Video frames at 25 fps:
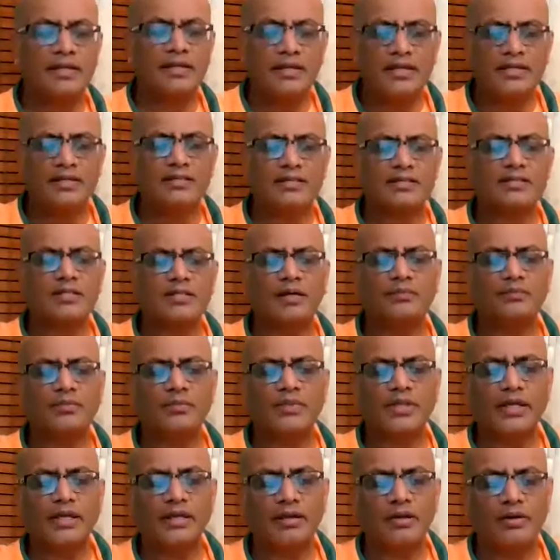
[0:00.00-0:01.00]
is
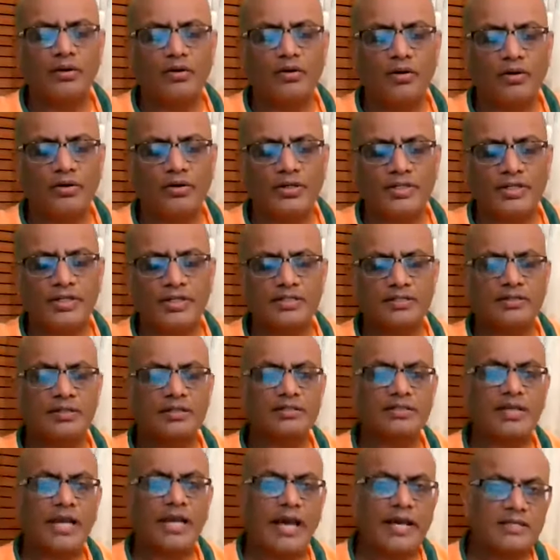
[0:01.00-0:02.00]
something
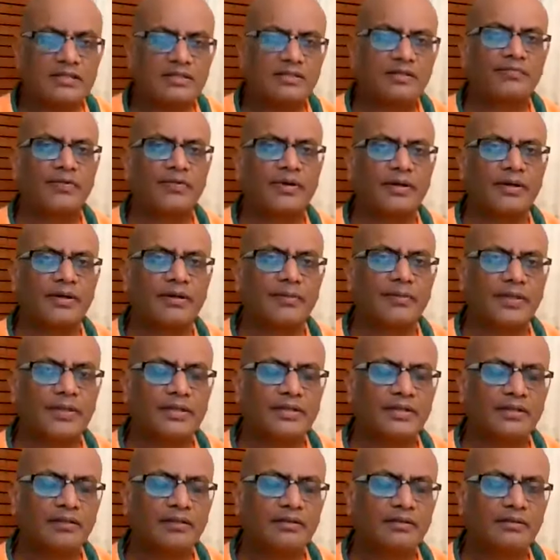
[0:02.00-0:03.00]
consciousness as the
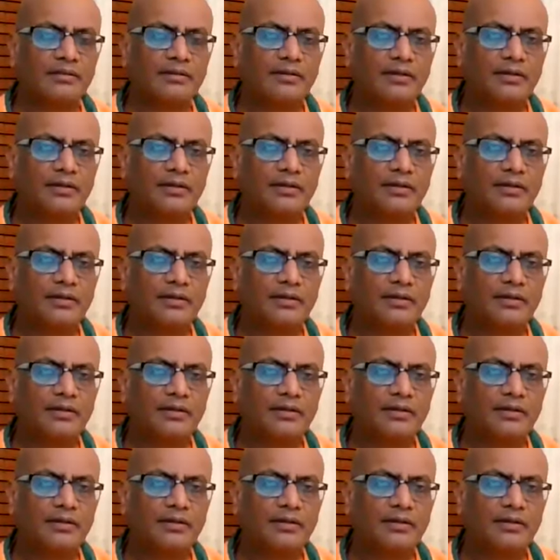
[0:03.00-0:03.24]
fundamental.